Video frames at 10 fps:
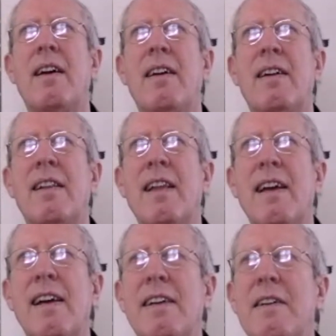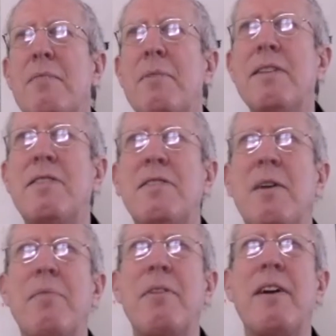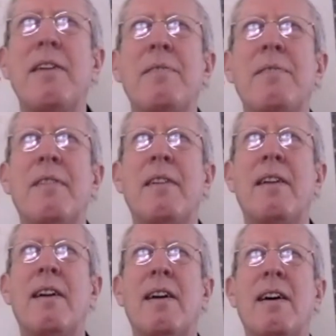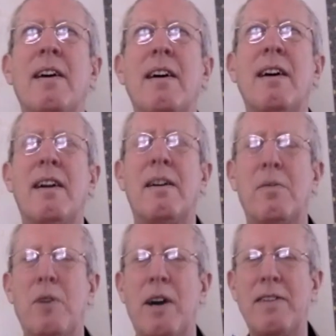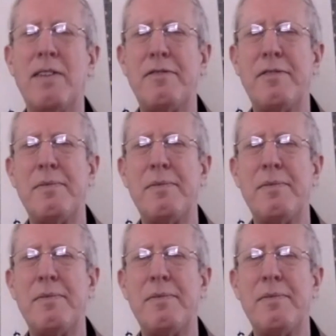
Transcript: Clay can be something rough